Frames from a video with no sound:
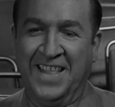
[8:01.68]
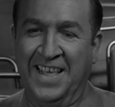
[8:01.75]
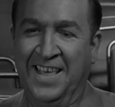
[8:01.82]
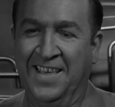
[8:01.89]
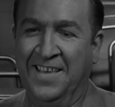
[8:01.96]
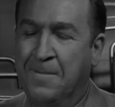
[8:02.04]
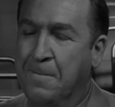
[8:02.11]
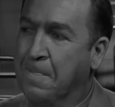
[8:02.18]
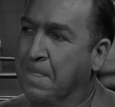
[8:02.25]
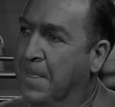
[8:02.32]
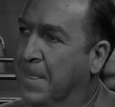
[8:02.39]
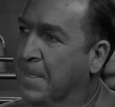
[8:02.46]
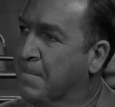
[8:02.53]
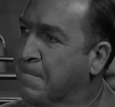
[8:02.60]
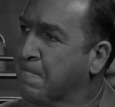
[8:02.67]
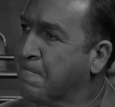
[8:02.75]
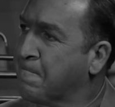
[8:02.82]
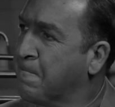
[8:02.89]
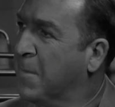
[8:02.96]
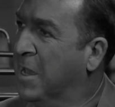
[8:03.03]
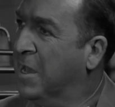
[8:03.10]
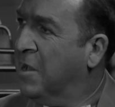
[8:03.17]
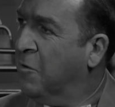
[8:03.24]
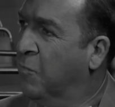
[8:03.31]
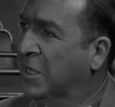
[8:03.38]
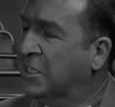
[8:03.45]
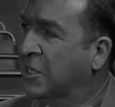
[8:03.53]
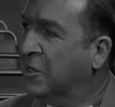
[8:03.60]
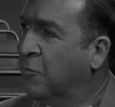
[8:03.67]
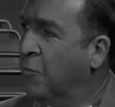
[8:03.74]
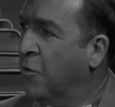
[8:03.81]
assist her in making a fresh start.